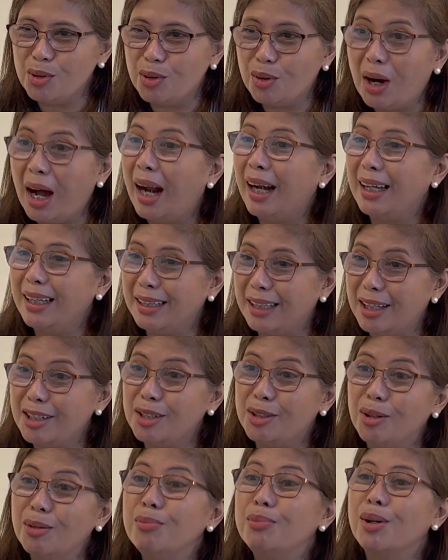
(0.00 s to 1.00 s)
Caritas
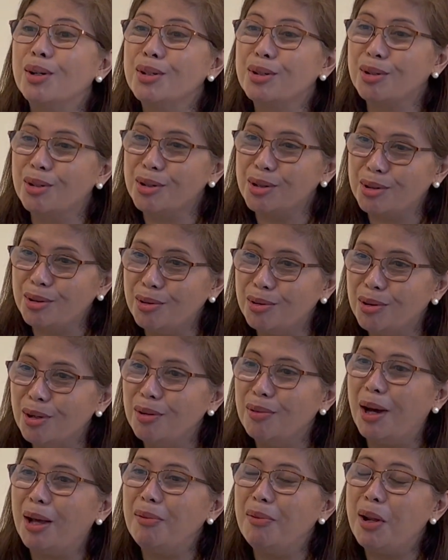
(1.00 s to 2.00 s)
Don Bosco School
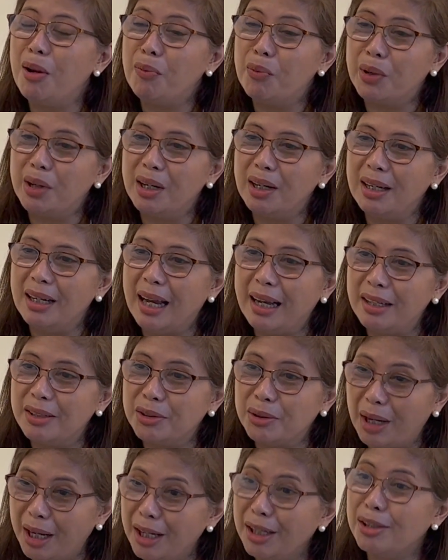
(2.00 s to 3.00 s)
while we were
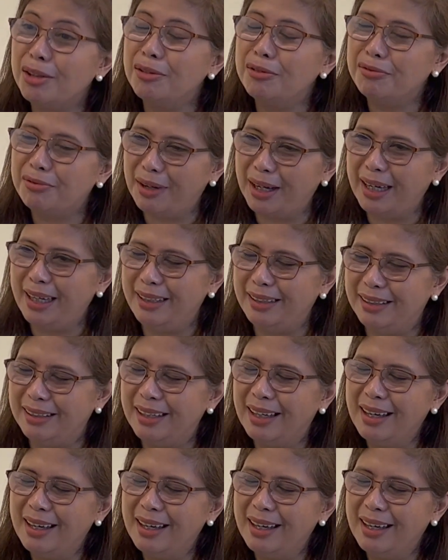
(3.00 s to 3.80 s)
trying to find